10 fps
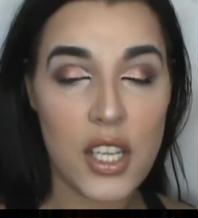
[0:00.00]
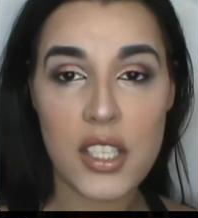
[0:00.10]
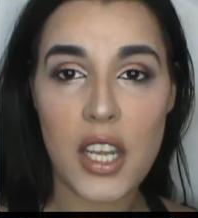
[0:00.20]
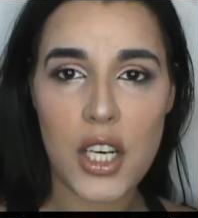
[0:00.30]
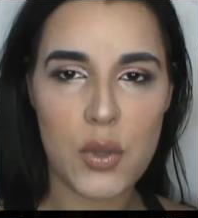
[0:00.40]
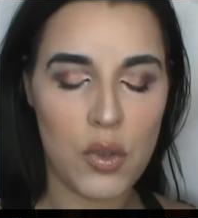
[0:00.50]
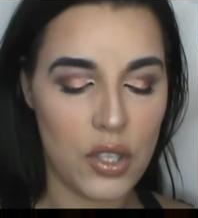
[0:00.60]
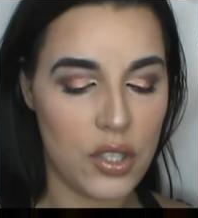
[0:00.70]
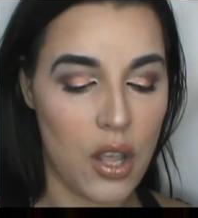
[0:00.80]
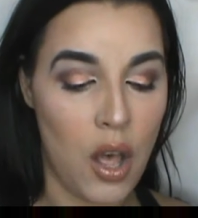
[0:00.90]
sexual
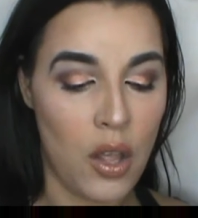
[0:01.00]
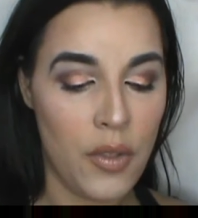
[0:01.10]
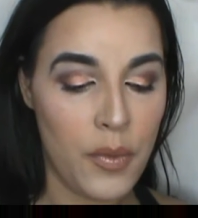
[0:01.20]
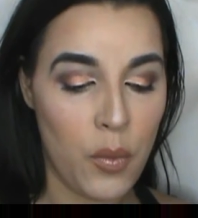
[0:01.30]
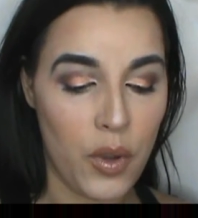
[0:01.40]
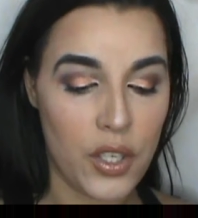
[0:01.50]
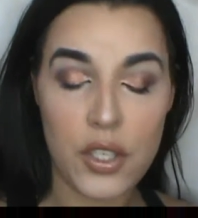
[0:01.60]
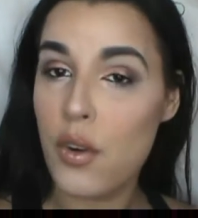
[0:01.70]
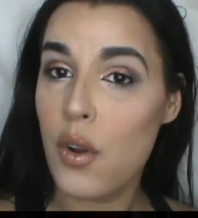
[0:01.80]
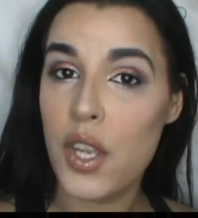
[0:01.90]
assault,
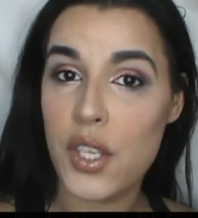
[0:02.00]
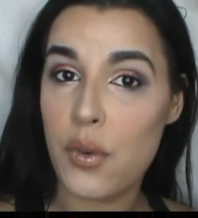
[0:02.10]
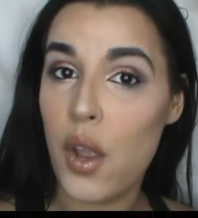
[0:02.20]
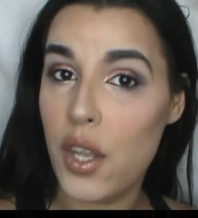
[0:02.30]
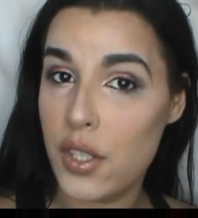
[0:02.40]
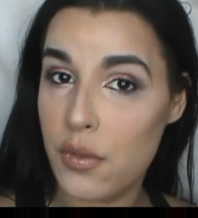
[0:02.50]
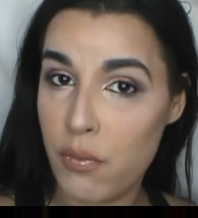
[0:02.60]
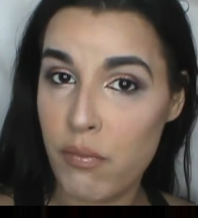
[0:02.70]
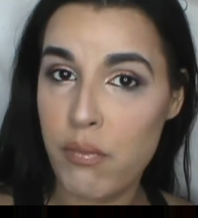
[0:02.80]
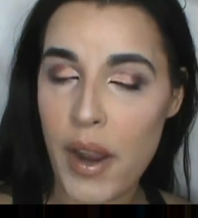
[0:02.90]
which is
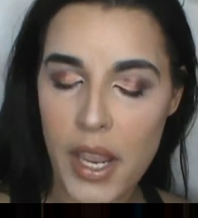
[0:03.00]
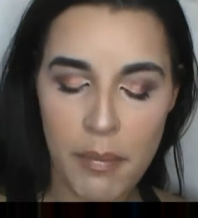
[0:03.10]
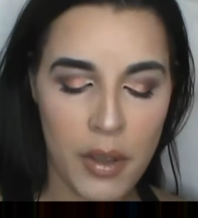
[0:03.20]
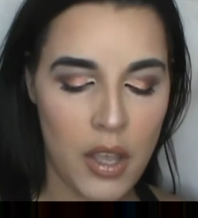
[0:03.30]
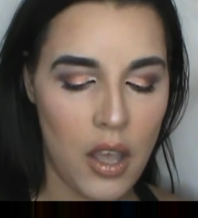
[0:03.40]
rape,